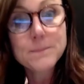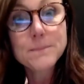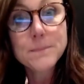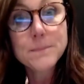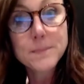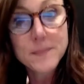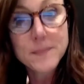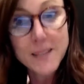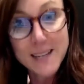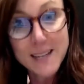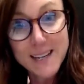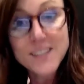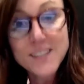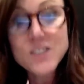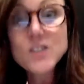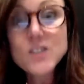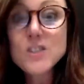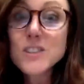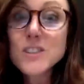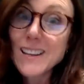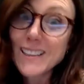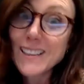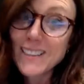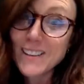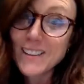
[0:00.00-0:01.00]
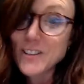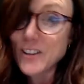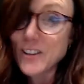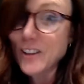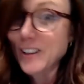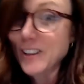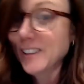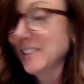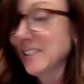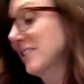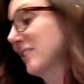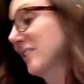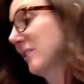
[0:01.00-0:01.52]
to entertain the
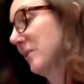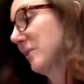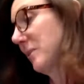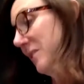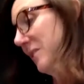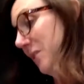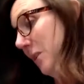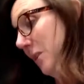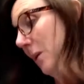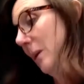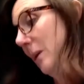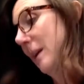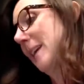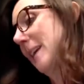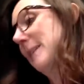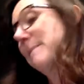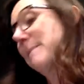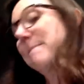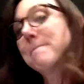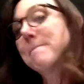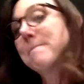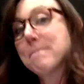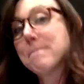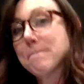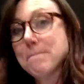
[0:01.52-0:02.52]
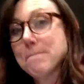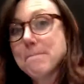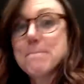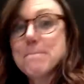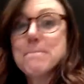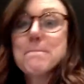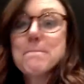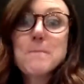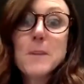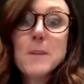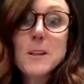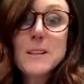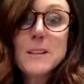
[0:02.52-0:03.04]
dog. So sorry.
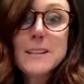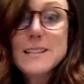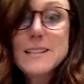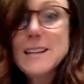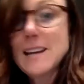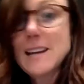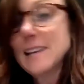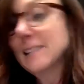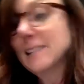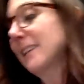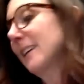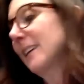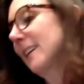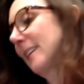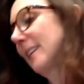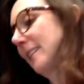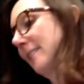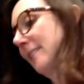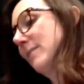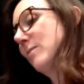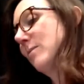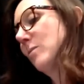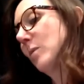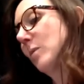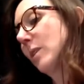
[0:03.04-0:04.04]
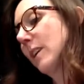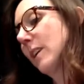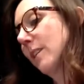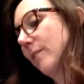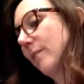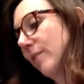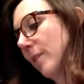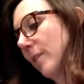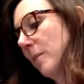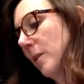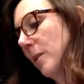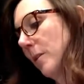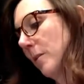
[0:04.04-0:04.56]
Multitasking, working
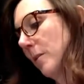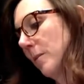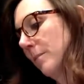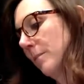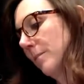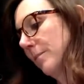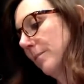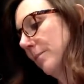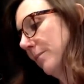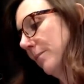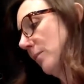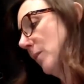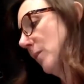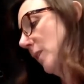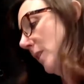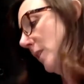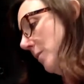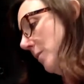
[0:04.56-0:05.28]
from home. What can